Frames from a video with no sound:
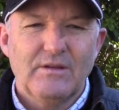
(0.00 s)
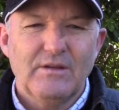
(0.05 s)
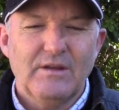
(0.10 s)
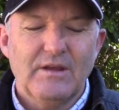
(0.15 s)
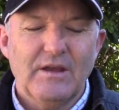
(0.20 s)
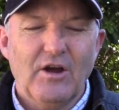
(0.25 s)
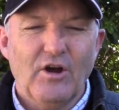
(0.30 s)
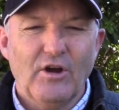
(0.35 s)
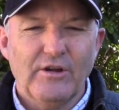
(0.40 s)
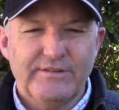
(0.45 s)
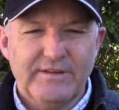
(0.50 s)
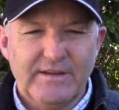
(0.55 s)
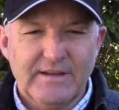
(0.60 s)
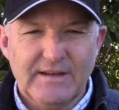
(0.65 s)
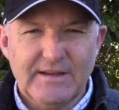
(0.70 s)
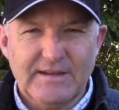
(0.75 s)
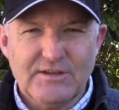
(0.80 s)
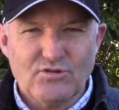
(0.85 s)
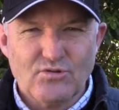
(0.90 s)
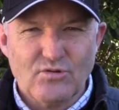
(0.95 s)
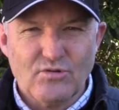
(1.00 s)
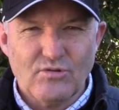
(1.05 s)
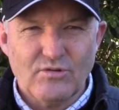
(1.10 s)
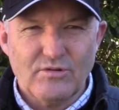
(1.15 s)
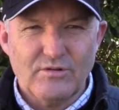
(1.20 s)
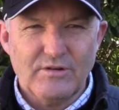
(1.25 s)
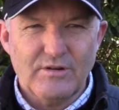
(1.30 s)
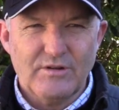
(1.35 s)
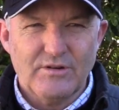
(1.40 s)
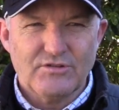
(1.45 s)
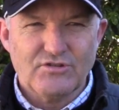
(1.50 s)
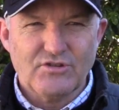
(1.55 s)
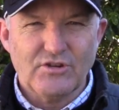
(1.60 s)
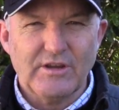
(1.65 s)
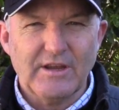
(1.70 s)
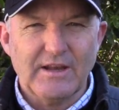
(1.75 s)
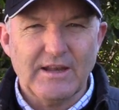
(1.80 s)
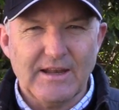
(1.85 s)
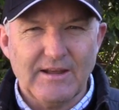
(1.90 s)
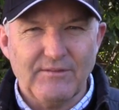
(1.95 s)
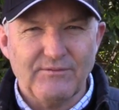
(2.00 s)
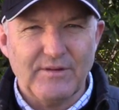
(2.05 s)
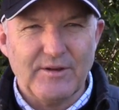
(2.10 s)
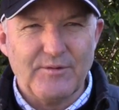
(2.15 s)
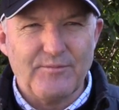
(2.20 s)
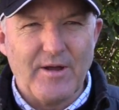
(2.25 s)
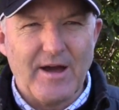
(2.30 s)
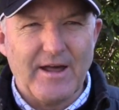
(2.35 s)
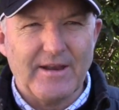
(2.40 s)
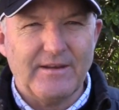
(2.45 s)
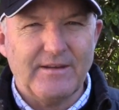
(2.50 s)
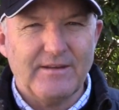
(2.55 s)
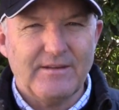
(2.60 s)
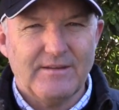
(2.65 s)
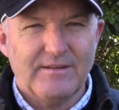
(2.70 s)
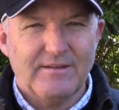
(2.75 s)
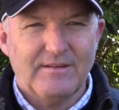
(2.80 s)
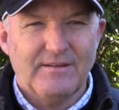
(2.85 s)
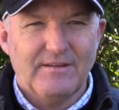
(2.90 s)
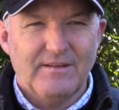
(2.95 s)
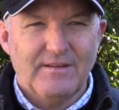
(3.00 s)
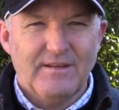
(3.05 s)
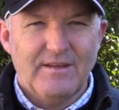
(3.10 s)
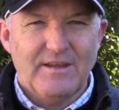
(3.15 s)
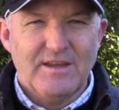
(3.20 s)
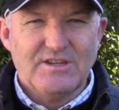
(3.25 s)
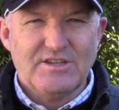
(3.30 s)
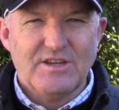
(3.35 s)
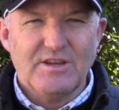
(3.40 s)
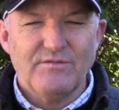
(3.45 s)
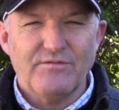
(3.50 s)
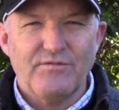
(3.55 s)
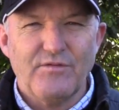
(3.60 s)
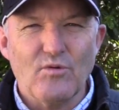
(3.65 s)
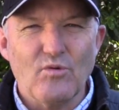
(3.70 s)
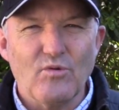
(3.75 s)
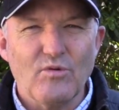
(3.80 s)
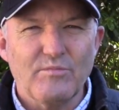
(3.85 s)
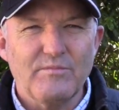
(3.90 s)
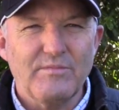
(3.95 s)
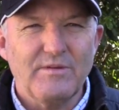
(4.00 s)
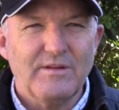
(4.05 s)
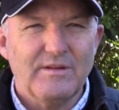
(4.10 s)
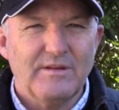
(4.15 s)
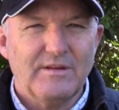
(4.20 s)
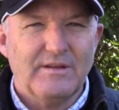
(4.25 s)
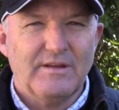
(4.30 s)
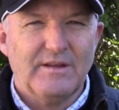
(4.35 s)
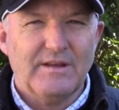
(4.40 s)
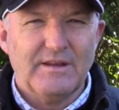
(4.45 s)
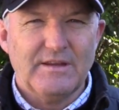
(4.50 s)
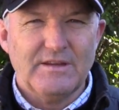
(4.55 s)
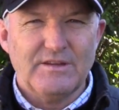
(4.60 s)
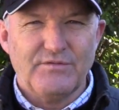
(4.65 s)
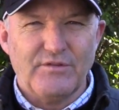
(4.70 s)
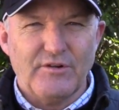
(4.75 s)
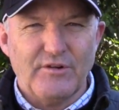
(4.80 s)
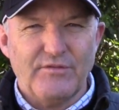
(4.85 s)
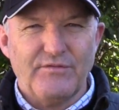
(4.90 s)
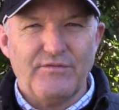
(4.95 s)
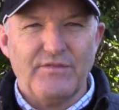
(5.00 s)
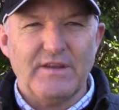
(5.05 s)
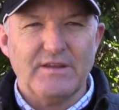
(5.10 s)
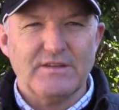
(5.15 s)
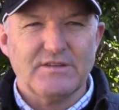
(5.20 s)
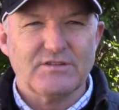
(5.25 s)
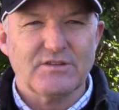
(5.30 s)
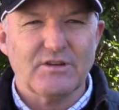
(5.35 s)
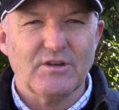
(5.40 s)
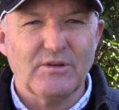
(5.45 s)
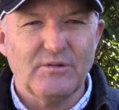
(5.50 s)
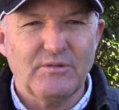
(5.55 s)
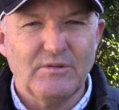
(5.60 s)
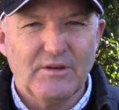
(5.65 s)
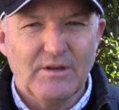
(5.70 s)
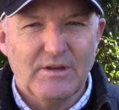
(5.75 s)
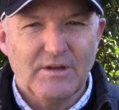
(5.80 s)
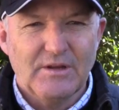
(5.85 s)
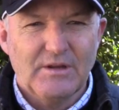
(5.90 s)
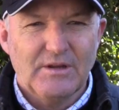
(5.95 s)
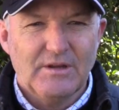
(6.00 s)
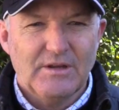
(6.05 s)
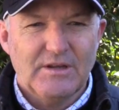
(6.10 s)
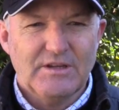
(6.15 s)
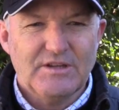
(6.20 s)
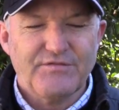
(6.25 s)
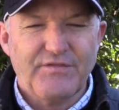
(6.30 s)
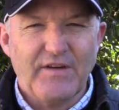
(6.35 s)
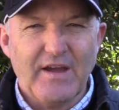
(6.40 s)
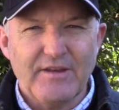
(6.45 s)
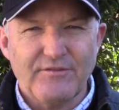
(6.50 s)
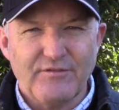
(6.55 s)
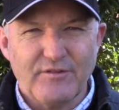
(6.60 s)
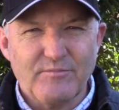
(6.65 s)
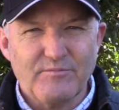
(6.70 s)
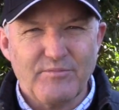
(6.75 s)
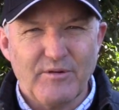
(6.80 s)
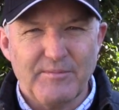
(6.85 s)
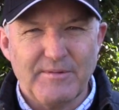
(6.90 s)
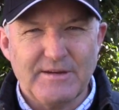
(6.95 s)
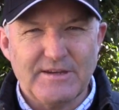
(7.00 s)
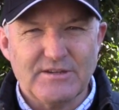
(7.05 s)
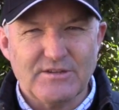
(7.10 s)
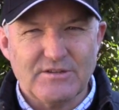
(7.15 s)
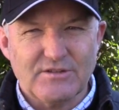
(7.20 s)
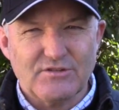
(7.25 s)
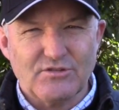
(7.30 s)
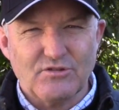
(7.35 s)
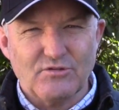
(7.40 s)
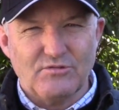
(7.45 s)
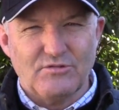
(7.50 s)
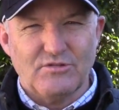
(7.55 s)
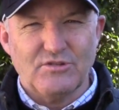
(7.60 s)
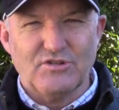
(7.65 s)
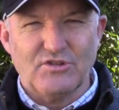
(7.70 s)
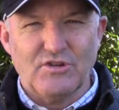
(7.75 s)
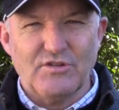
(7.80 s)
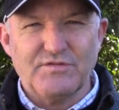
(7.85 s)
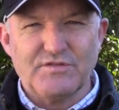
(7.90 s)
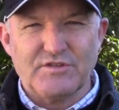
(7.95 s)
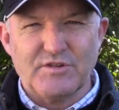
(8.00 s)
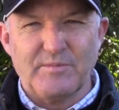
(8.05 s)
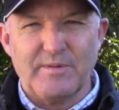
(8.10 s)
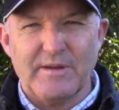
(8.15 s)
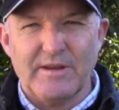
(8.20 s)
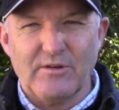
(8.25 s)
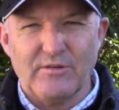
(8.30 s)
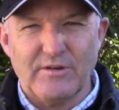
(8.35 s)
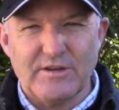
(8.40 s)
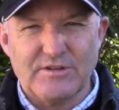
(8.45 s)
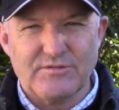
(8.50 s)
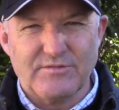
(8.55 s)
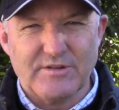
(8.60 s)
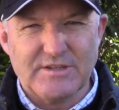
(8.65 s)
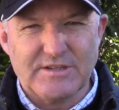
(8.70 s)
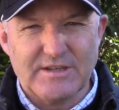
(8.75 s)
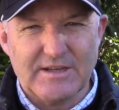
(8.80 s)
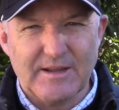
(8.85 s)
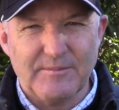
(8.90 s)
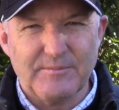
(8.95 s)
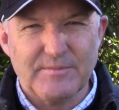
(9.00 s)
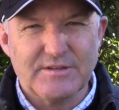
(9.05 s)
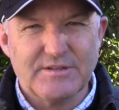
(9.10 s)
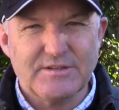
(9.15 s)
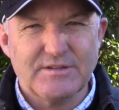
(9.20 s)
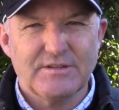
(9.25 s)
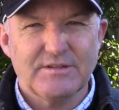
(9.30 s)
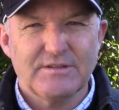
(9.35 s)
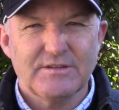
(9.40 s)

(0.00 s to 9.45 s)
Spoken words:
Yeah, ideally drawn. Should get a lovely run. He's in form and he's very fit, so he's favourite and probably deserves to be on his recent numbers.